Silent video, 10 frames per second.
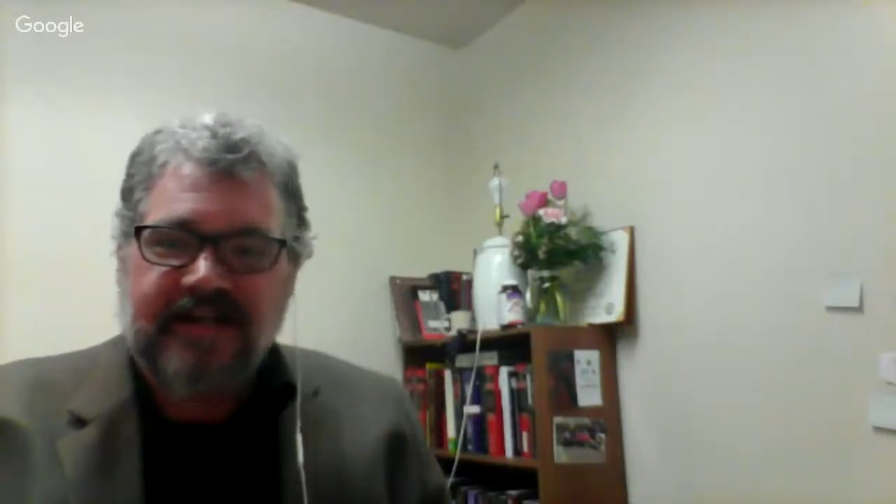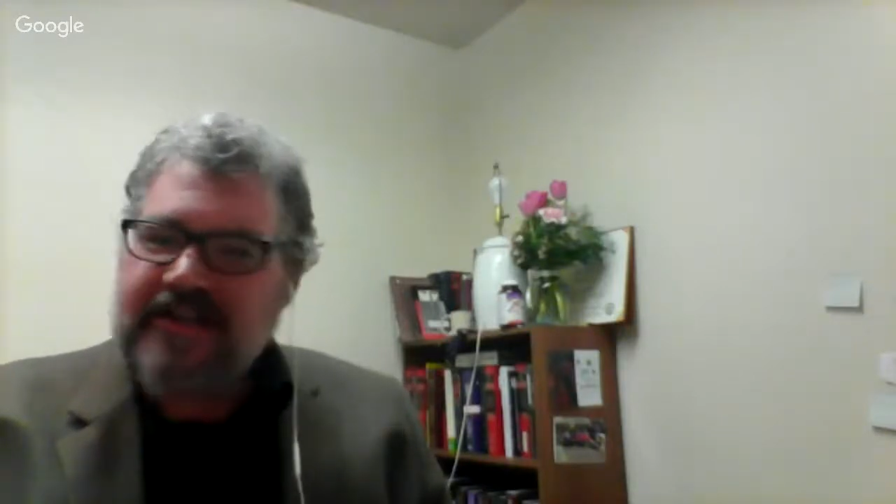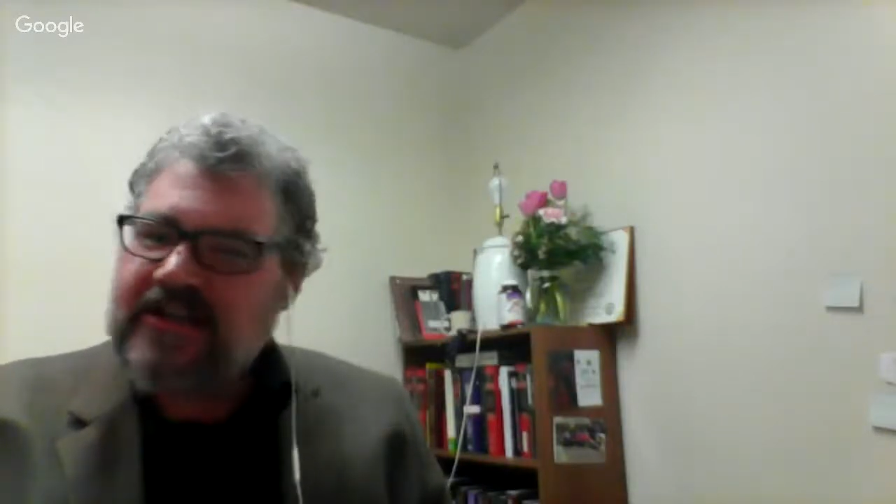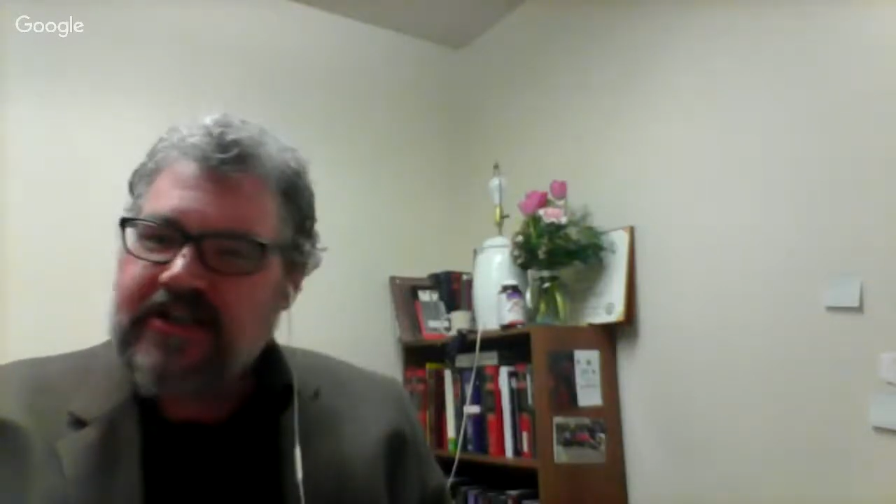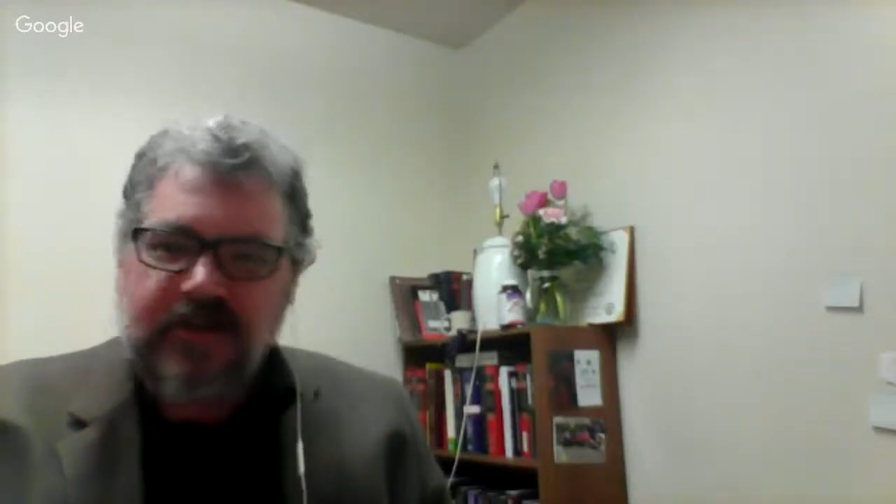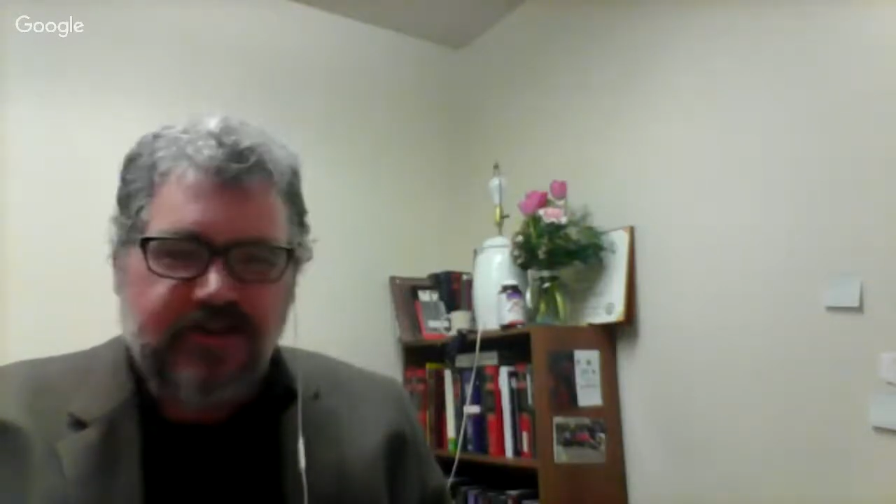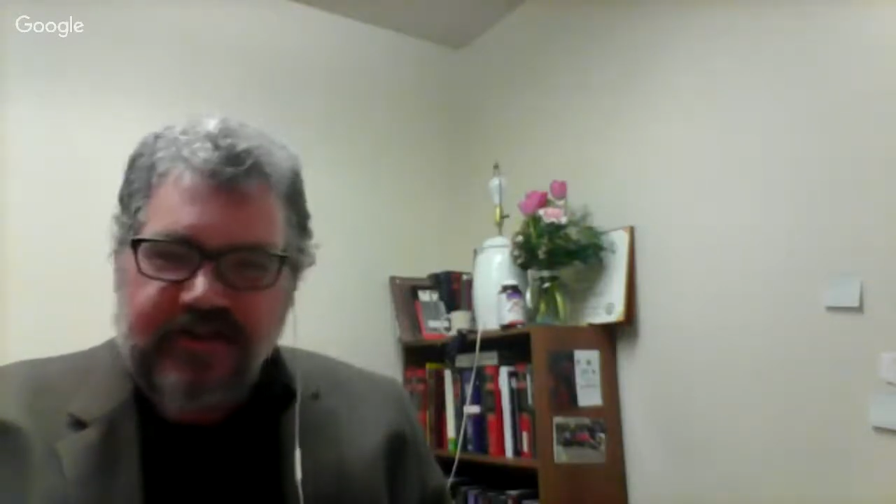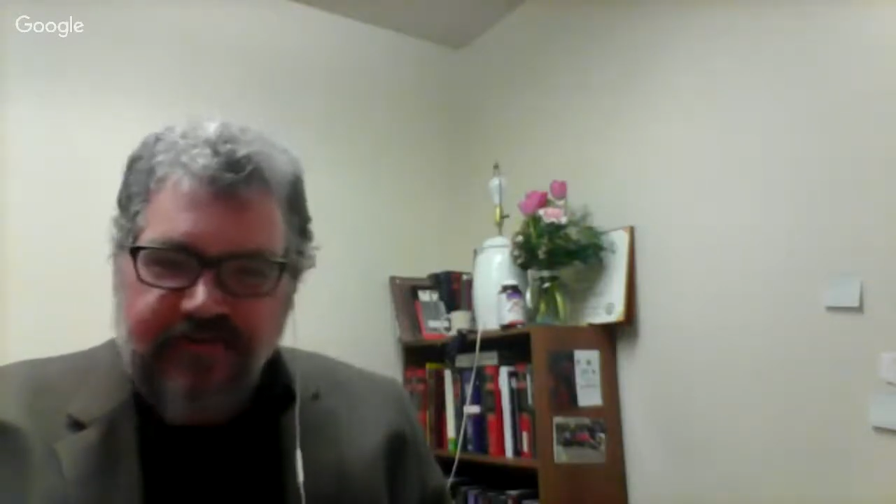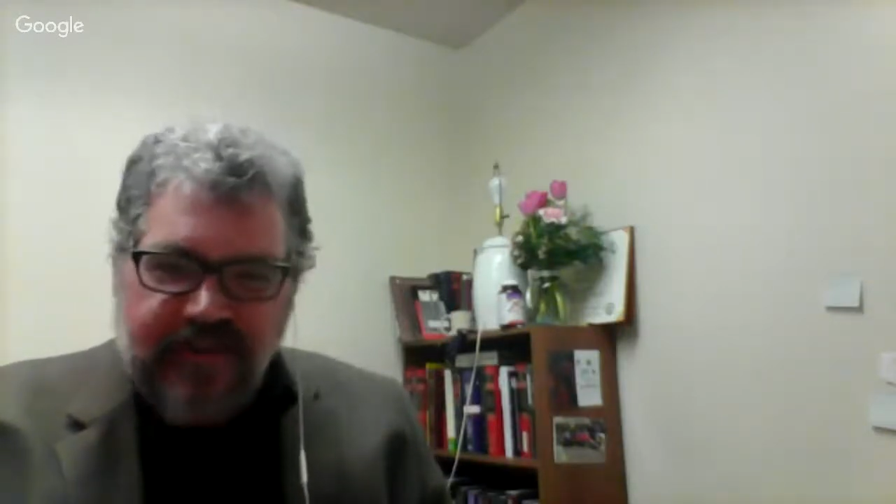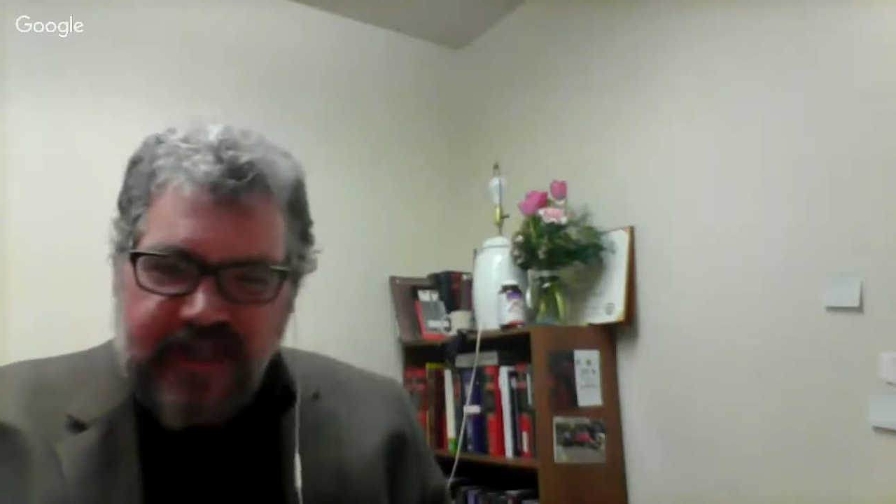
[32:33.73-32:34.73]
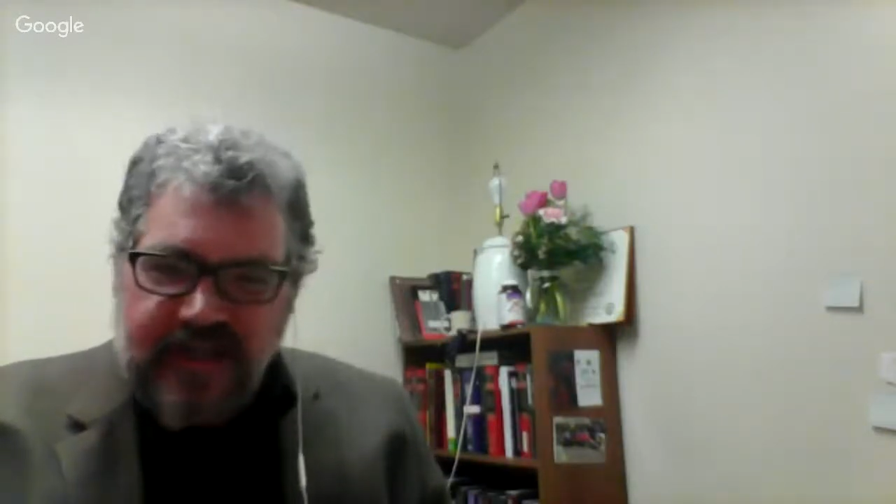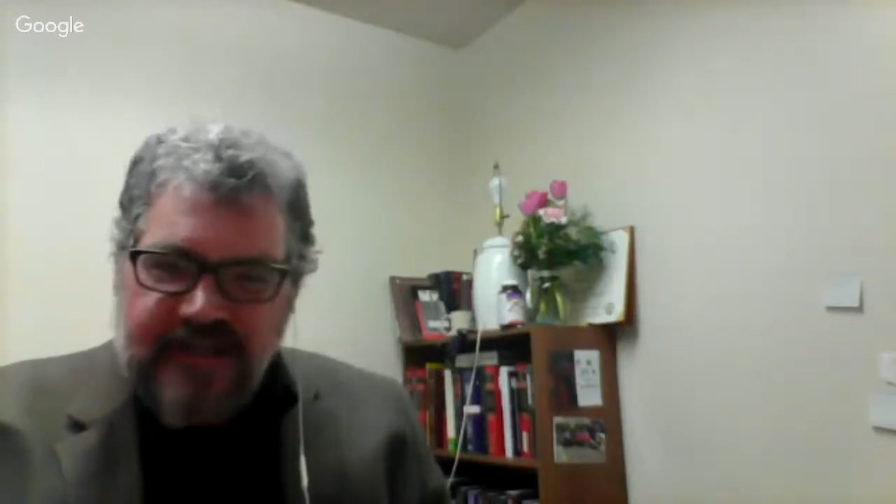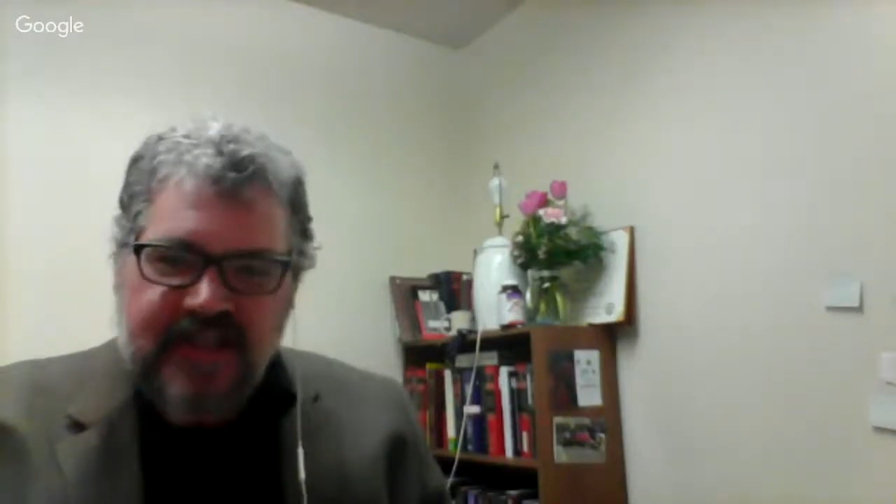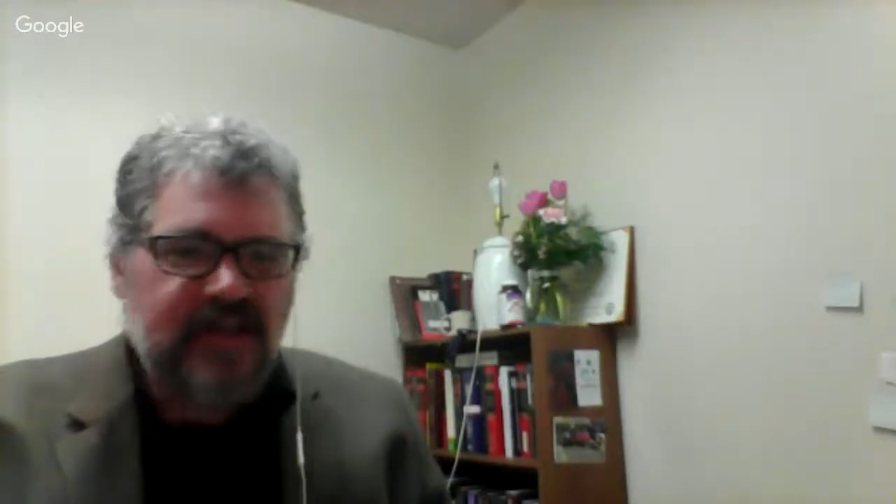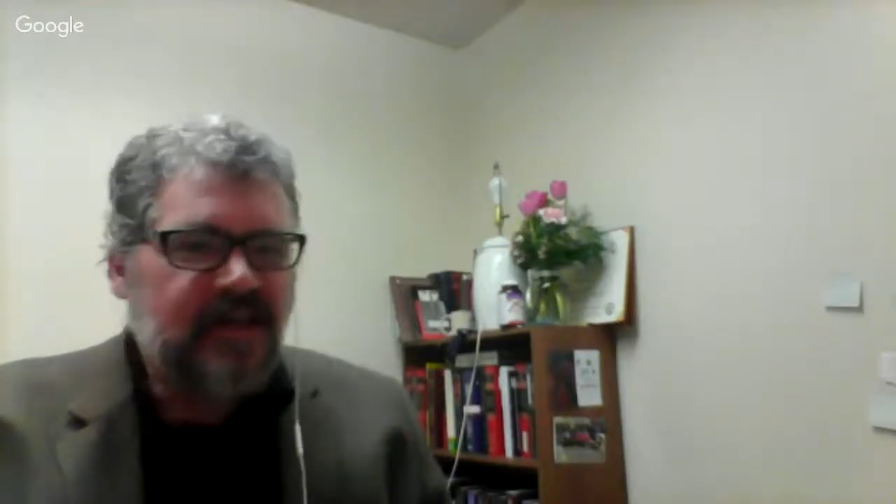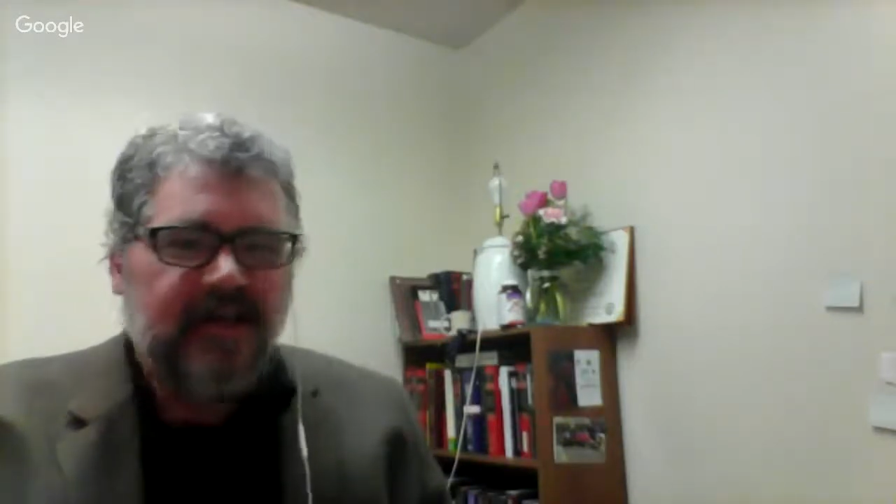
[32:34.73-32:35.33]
huge fees,